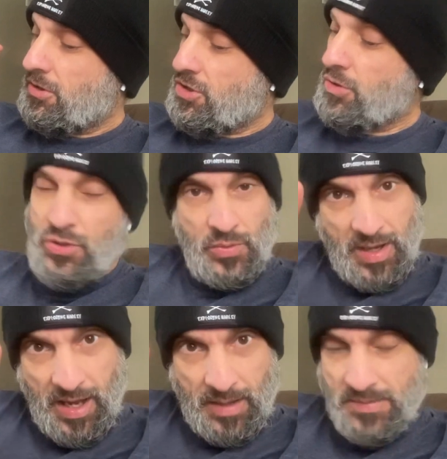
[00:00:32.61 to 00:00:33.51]
Two new
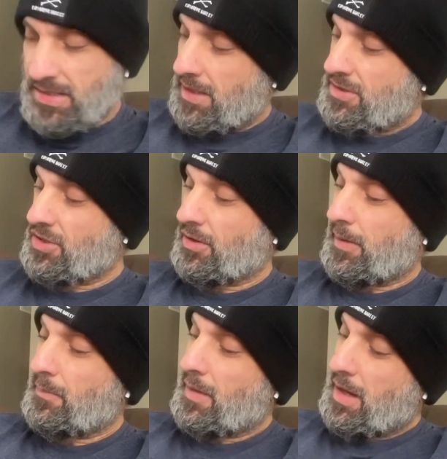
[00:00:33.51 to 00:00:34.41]
apps,
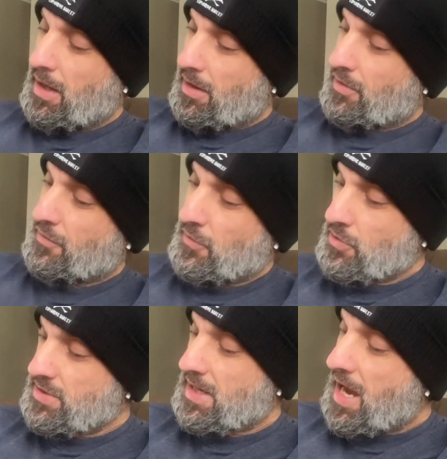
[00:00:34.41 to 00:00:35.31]
sorry. The
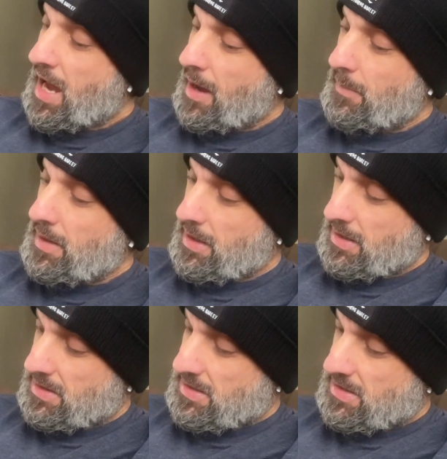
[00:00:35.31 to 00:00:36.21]
first app
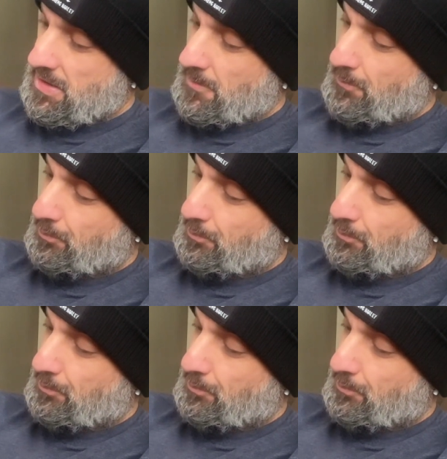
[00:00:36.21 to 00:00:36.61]
is